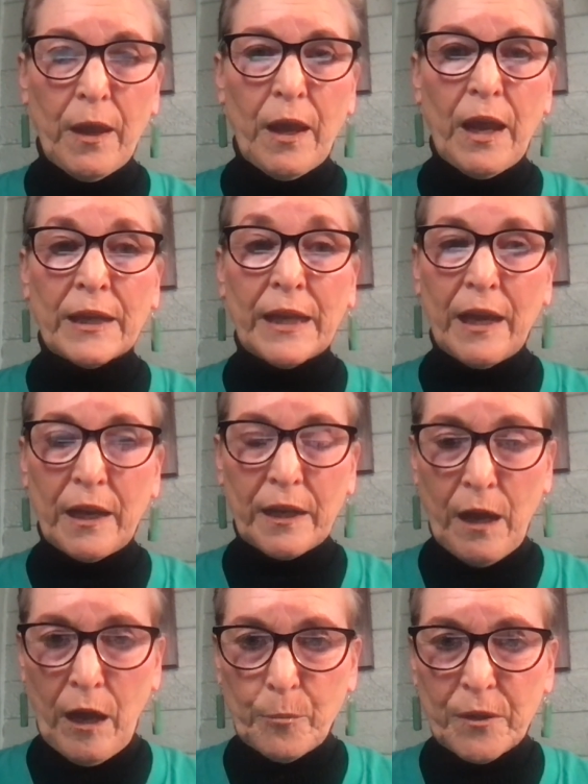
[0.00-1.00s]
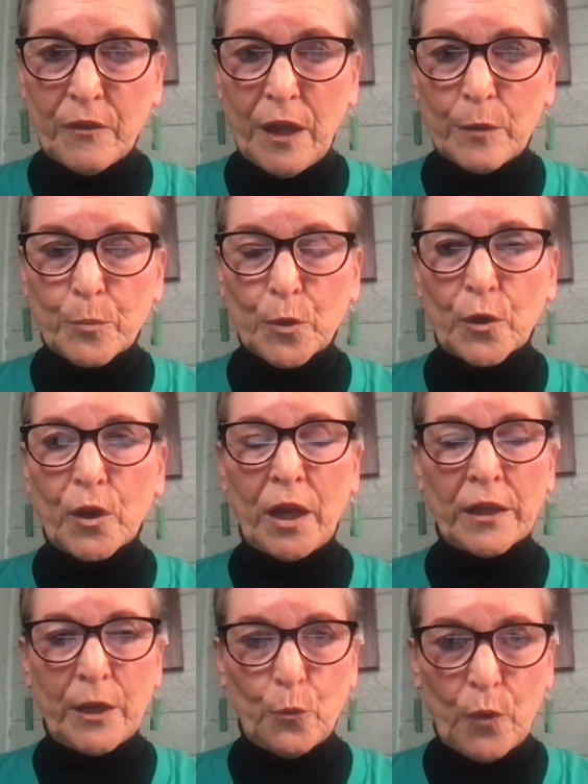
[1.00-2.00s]
And I got a copy of that book,
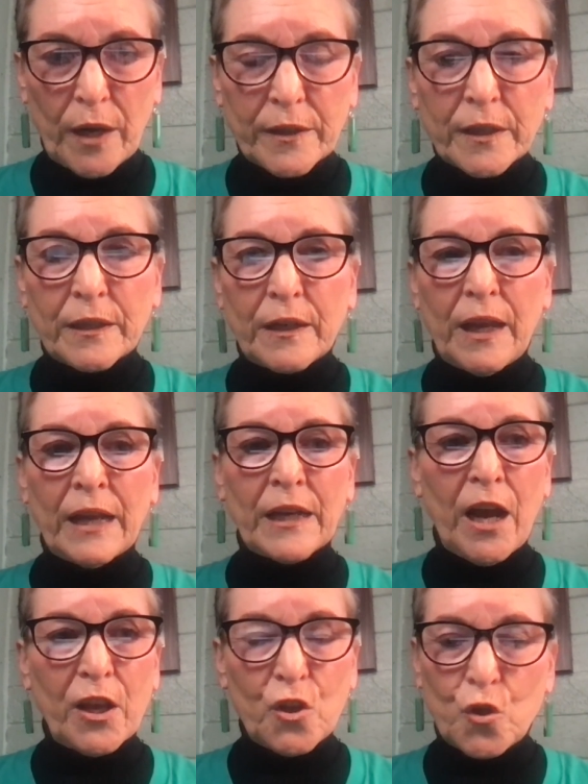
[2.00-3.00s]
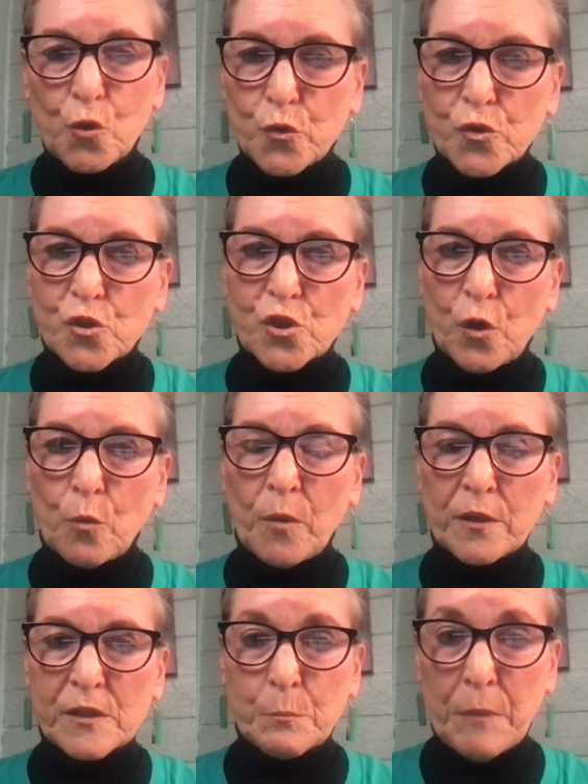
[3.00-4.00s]
and I read it, and I used
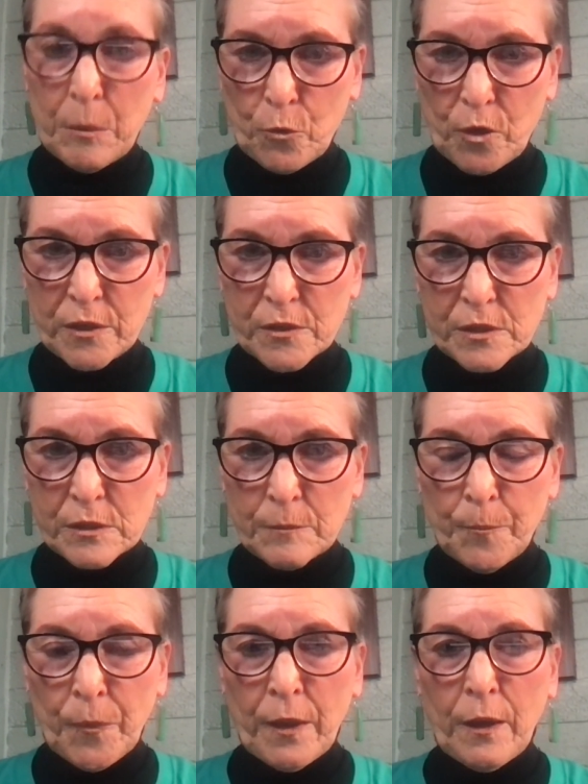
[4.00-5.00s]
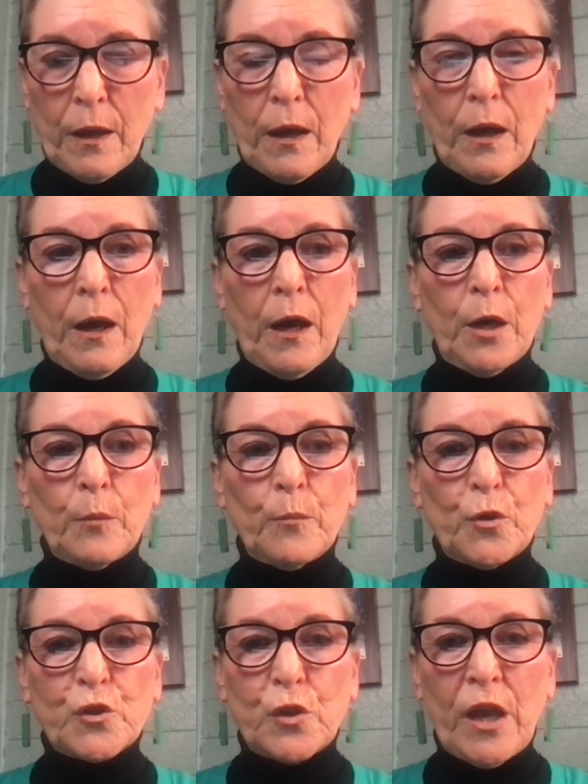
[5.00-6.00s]
Schumann's memories
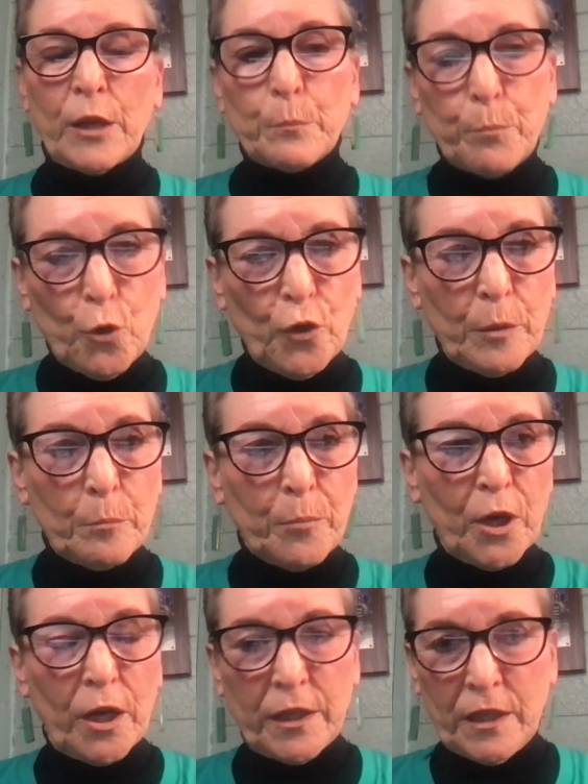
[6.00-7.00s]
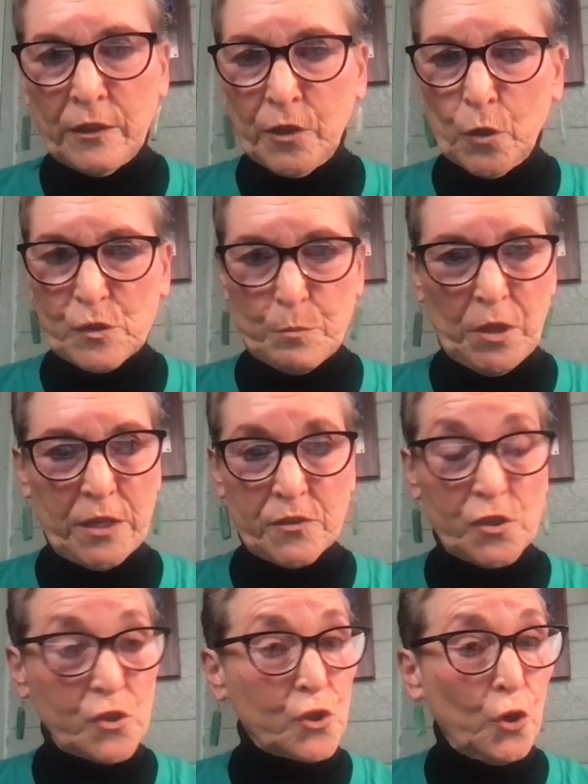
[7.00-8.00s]
and put Bud in those
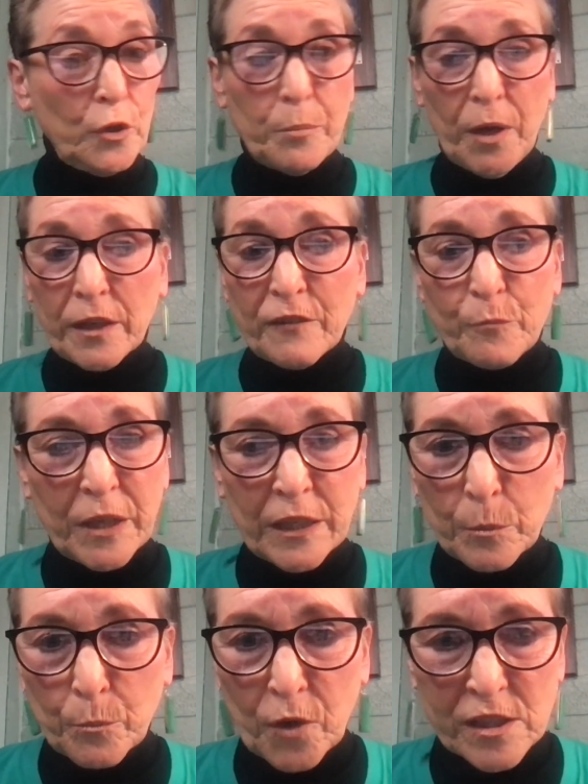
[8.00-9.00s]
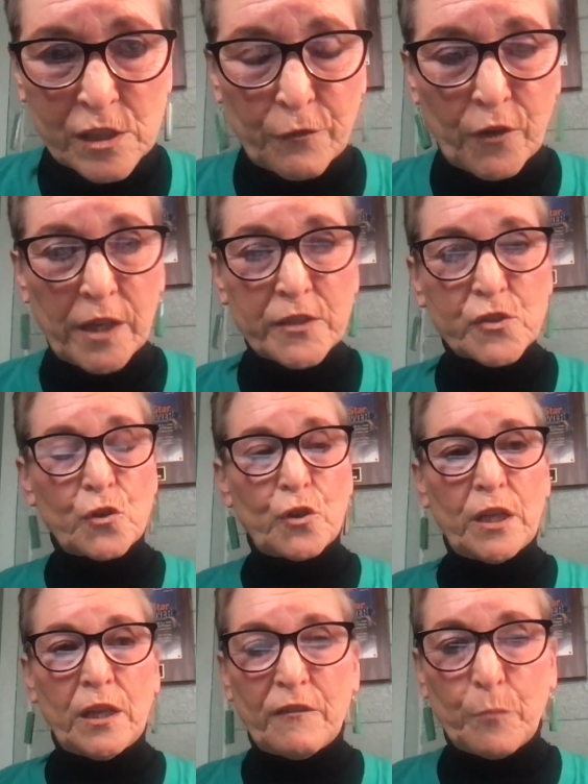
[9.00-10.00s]
places. Could Bud have been at Brest, France? Could
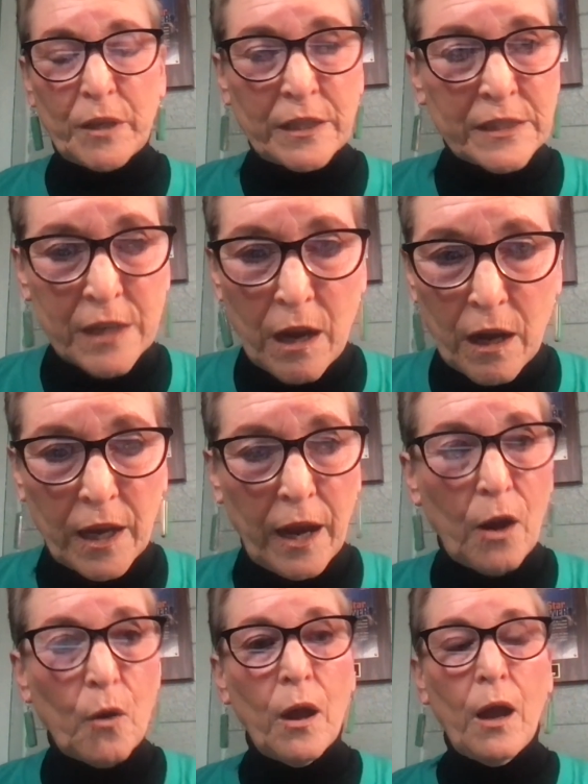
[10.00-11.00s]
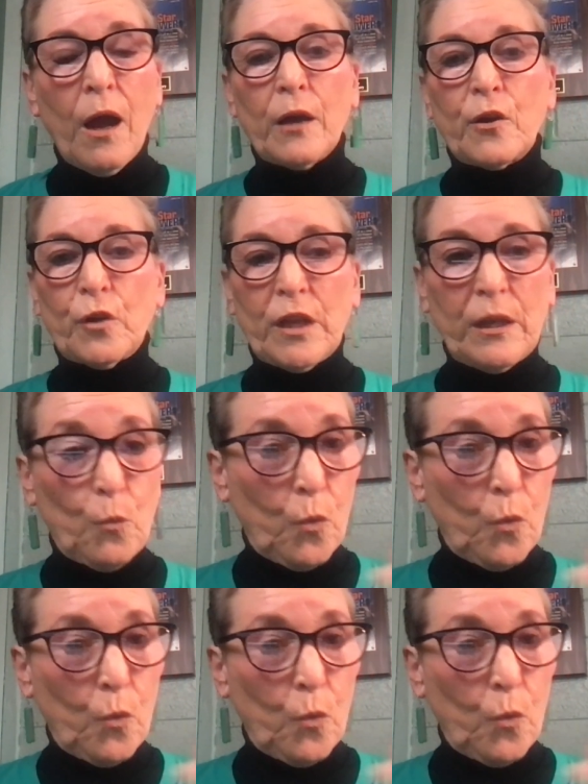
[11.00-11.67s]
he have been at Dachau? Could he,